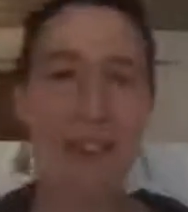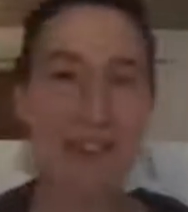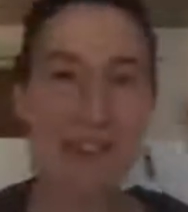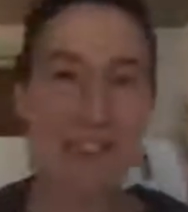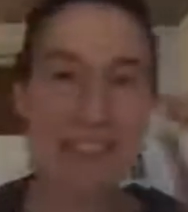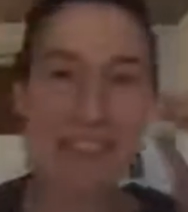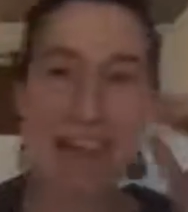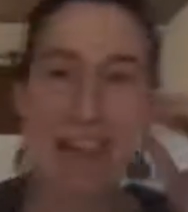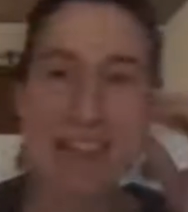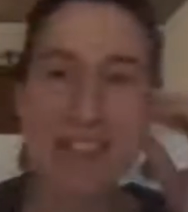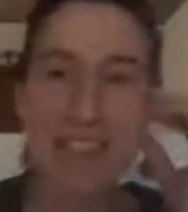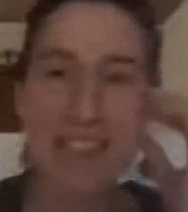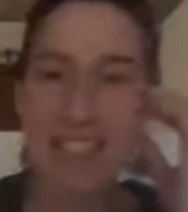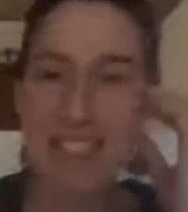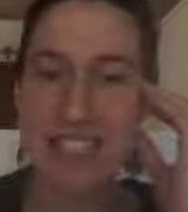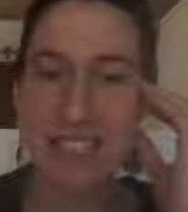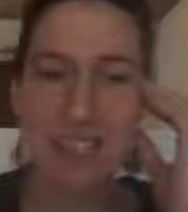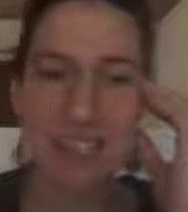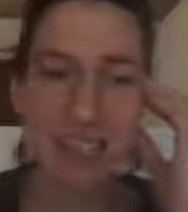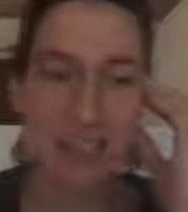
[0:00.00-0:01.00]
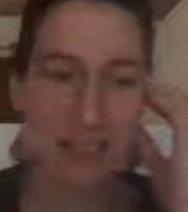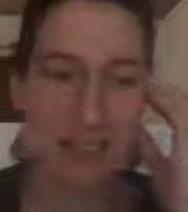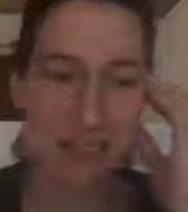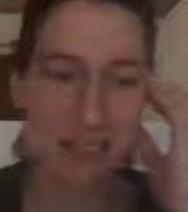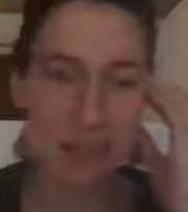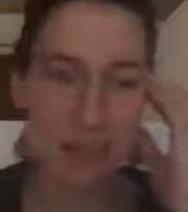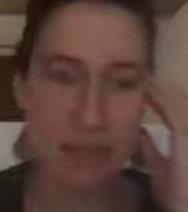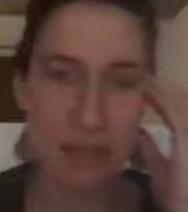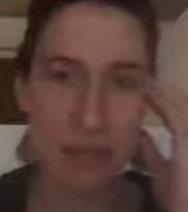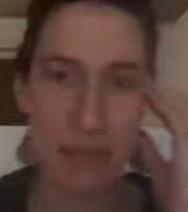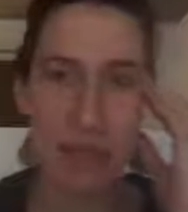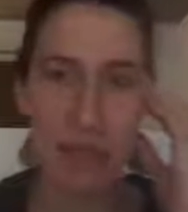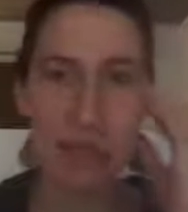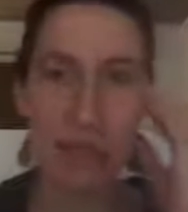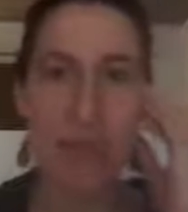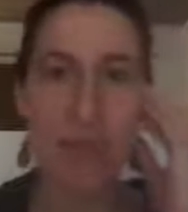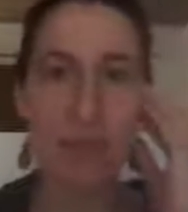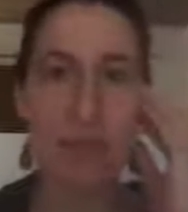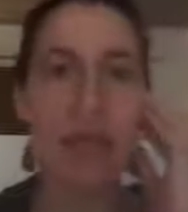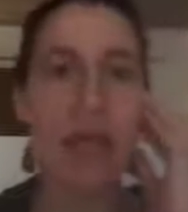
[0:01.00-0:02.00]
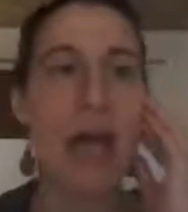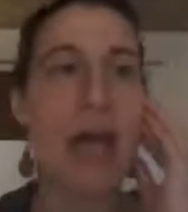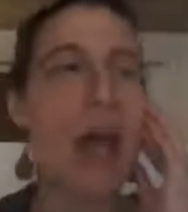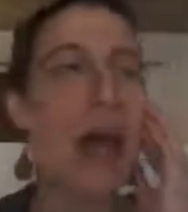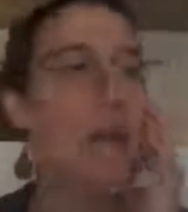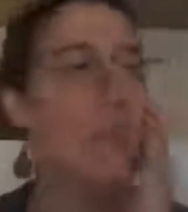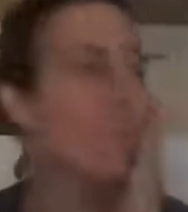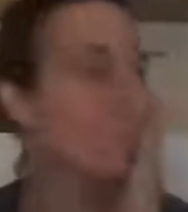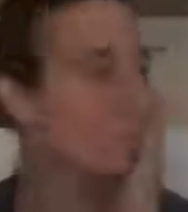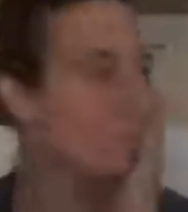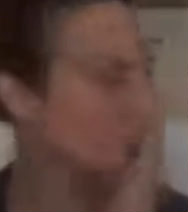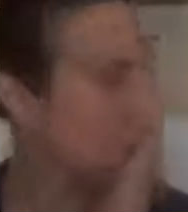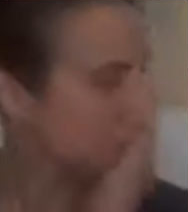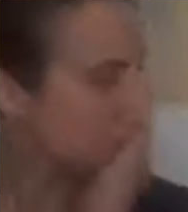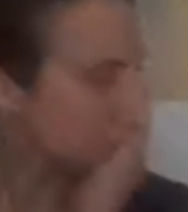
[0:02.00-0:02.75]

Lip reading: Well, anyways, I'll just leave it there and I'll see what else comes.